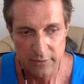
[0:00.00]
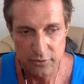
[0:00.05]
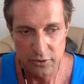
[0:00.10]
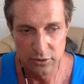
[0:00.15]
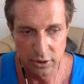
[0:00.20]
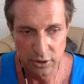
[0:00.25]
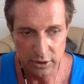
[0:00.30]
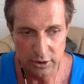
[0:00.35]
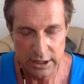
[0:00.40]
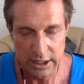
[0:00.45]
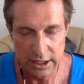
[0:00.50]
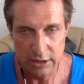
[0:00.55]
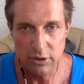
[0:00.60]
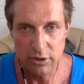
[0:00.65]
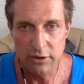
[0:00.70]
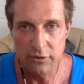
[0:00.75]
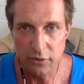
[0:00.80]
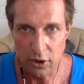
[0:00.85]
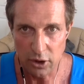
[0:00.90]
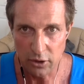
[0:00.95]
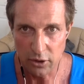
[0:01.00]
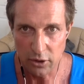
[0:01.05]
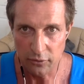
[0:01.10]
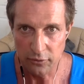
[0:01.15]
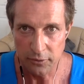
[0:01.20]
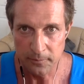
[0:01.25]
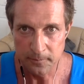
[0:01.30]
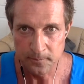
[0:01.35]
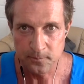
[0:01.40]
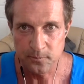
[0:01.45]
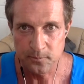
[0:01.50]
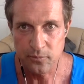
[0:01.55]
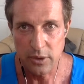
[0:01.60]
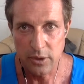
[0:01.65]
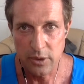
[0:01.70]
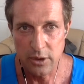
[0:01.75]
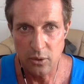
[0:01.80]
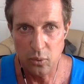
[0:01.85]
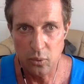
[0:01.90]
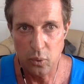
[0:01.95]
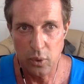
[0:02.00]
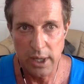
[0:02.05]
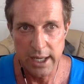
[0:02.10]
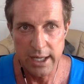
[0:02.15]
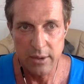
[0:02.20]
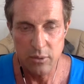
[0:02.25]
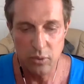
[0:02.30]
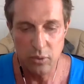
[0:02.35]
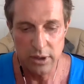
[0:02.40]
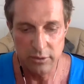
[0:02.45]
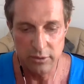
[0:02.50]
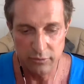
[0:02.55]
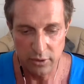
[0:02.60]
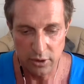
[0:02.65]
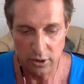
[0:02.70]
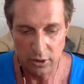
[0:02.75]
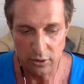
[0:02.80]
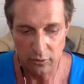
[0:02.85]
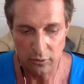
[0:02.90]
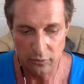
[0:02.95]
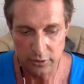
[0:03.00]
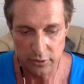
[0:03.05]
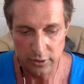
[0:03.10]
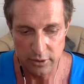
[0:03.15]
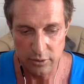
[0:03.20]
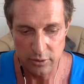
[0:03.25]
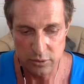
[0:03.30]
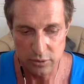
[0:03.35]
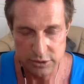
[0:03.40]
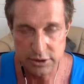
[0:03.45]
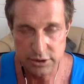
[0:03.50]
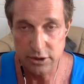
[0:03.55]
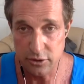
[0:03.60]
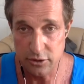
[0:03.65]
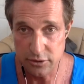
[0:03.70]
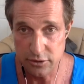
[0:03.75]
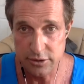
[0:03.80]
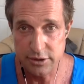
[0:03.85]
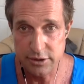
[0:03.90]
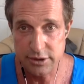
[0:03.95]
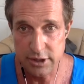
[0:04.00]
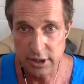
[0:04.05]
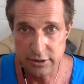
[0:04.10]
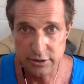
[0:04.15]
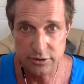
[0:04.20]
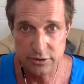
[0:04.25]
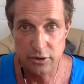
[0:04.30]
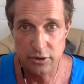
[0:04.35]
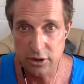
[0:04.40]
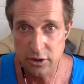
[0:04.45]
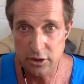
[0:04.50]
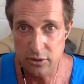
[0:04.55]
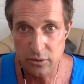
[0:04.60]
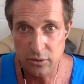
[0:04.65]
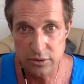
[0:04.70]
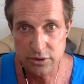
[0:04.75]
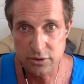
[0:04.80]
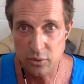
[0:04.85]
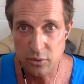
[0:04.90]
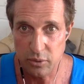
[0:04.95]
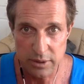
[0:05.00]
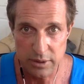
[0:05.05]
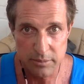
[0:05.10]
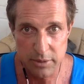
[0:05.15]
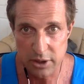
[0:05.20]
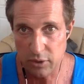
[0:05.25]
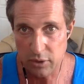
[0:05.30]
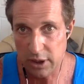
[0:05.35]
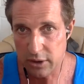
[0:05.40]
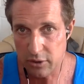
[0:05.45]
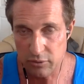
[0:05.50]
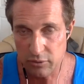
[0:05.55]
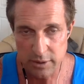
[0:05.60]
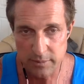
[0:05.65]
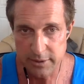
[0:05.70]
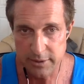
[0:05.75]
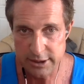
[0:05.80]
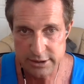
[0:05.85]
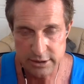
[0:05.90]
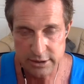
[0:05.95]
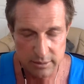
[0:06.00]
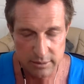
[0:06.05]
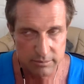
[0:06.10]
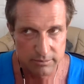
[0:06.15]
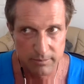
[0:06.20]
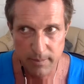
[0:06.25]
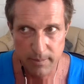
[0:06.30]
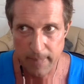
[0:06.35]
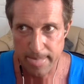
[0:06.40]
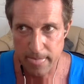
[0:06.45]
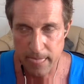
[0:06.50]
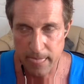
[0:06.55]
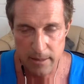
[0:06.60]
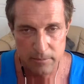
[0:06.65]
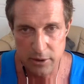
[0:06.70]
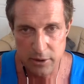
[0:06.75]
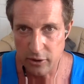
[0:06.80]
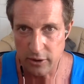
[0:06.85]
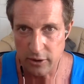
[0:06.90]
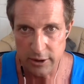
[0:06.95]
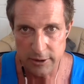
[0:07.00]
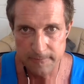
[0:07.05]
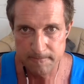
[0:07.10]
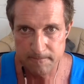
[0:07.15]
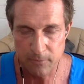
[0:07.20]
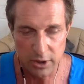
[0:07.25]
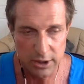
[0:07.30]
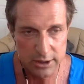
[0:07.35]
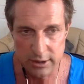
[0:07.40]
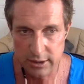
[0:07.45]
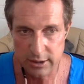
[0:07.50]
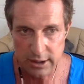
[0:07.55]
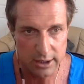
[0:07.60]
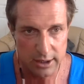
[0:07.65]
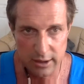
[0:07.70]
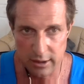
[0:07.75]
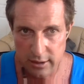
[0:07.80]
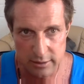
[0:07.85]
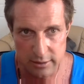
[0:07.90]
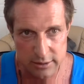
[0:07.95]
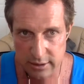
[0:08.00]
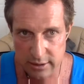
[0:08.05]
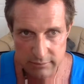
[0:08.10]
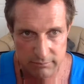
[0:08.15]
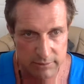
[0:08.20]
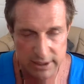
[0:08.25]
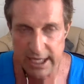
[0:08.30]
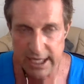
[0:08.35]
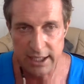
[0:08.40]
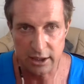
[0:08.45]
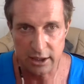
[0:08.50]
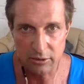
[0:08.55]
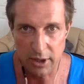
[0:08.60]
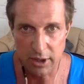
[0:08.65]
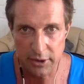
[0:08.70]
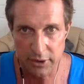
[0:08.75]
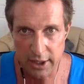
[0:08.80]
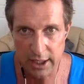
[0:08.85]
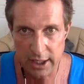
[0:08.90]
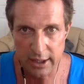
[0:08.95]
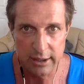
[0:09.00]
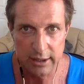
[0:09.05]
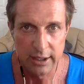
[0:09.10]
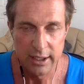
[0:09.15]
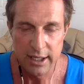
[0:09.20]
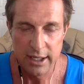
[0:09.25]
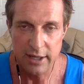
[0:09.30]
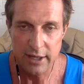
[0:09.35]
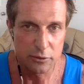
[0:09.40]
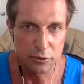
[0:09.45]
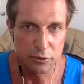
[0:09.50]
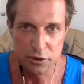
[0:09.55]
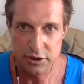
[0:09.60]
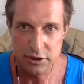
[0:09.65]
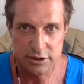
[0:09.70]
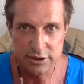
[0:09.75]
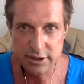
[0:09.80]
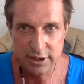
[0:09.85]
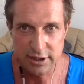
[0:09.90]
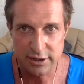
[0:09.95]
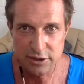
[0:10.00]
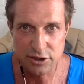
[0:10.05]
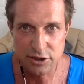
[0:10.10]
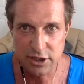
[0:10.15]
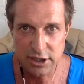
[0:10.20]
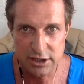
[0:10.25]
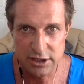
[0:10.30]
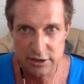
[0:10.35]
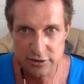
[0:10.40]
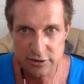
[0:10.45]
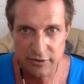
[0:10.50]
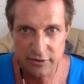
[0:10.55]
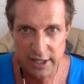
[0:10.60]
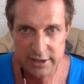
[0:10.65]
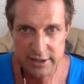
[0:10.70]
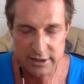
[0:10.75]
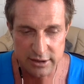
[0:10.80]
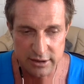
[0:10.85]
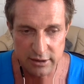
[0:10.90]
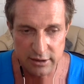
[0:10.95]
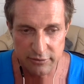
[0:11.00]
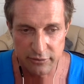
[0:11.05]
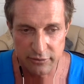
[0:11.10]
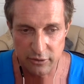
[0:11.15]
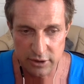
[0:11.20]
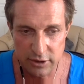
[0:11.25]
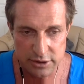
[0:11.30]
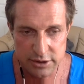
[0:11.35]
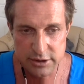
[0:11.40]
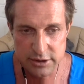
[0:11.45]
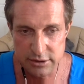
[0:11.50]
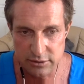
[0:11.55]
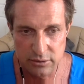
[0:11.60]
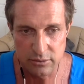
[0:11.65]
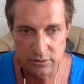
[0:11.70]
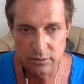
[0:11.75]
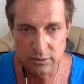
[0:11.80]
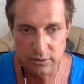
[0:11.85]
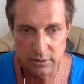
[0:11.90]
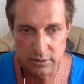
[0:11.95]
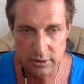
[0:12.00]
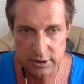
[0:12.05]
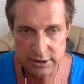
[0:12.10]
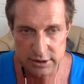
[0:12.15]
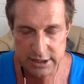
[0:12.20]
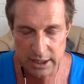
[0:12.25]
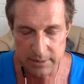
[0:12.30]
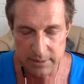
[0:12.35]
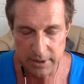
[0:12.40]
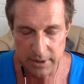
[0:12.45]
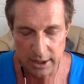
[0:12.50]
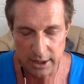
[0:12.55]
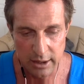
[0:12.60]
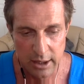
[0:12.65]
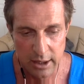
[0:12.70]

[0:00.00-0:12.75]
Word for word: you look at how we evolved the way we evolved was to use the sun as our cue is when to be awake and when to be asleep period right I, you can't get around that evolution isn't going to change fast enough for us to escape that